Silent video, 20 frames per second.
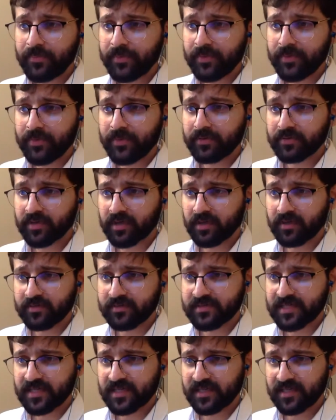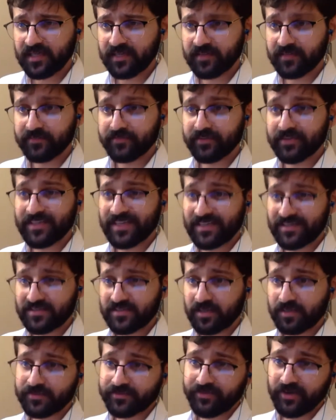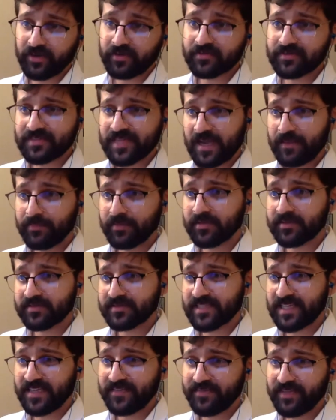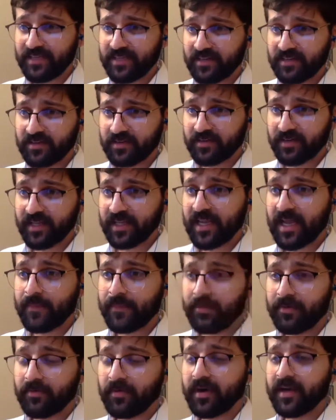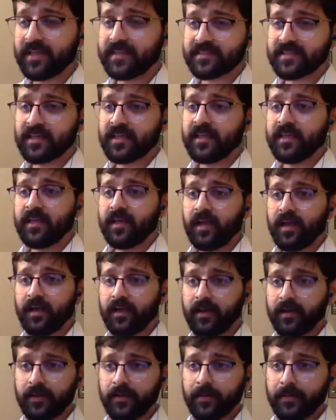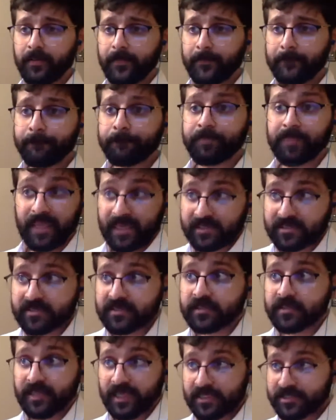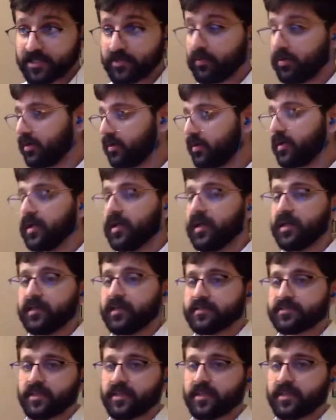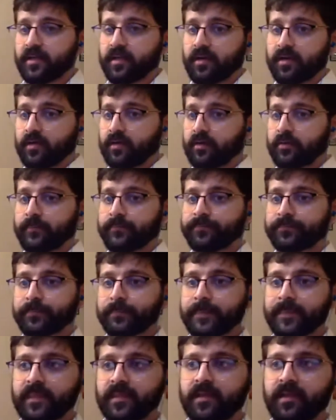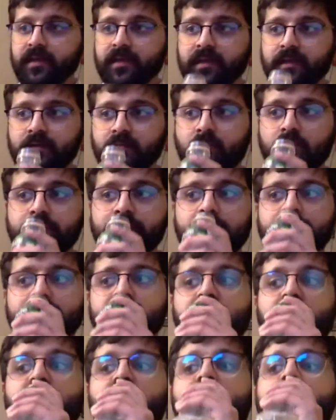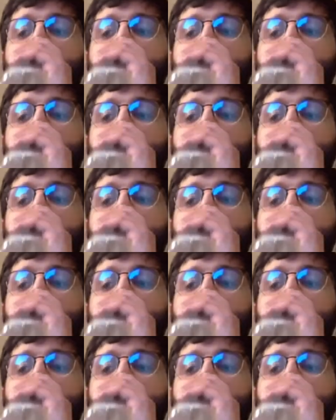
we build content, either for desktops, phones, tablets, TV concurrently. Am I right? Yes, you are. So, one moment.